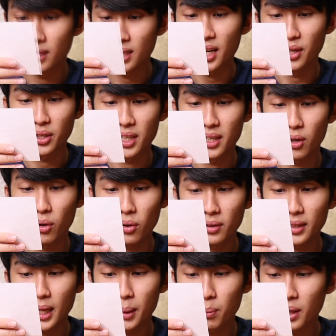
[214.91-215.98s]
Yeah, you can hold
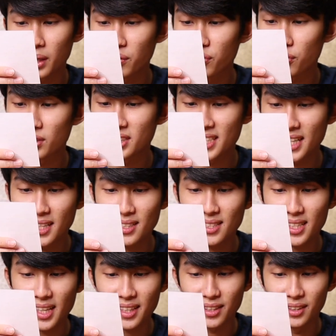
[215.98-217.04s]
that button for 10
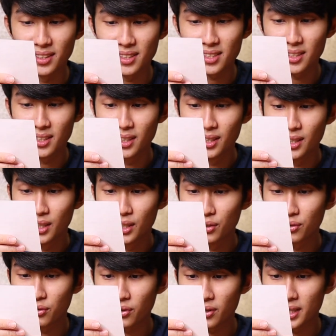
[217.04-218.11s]
seconds
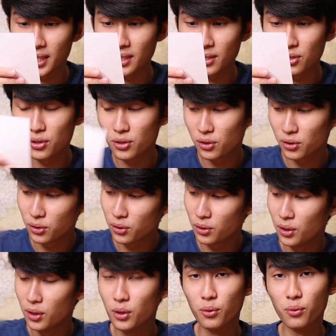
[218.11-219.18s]
for it to
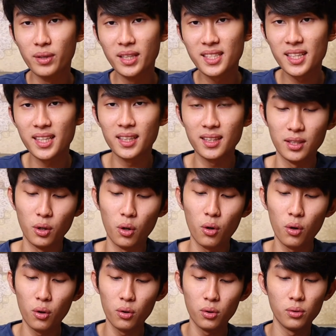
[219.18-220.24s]
reset the
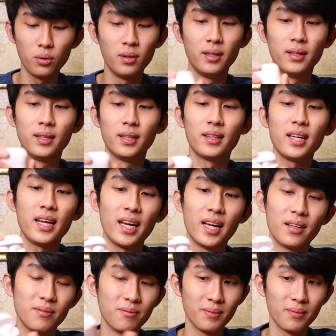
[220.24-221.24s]
whole thing.